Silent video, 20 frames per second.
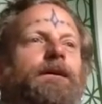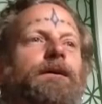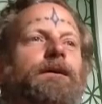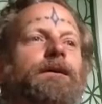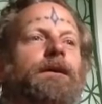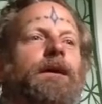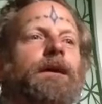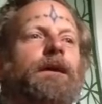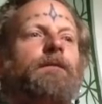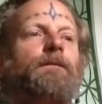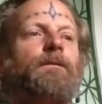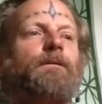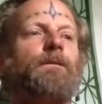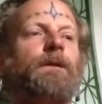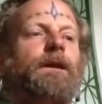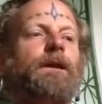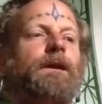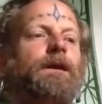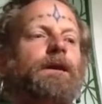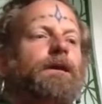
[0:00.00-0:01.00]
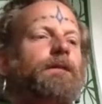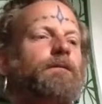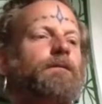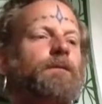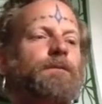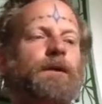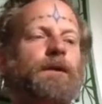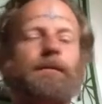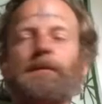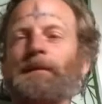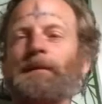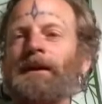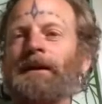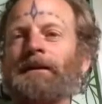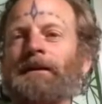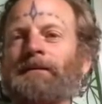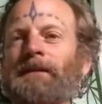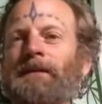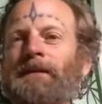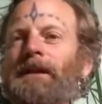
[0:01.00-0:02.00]
And we will probably be on a
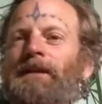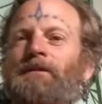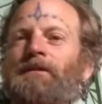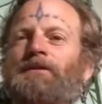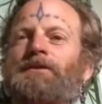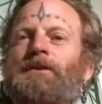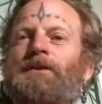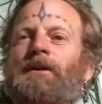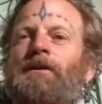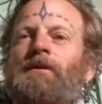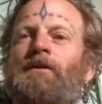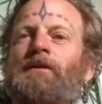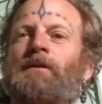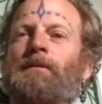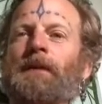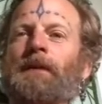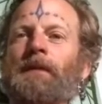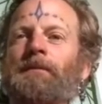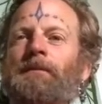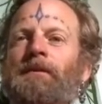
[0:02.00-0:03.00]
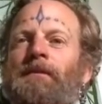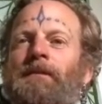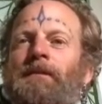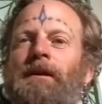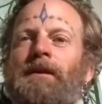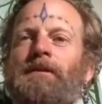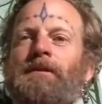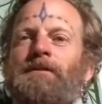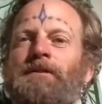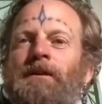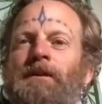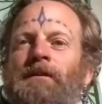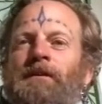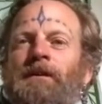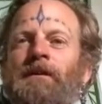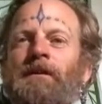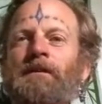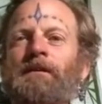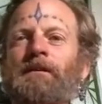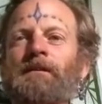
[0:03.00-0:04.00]
radio show, a popular radio show
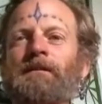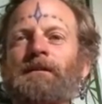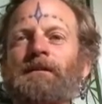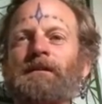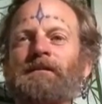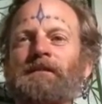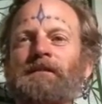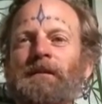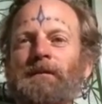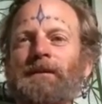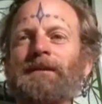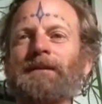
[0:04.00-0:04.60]
here this summer.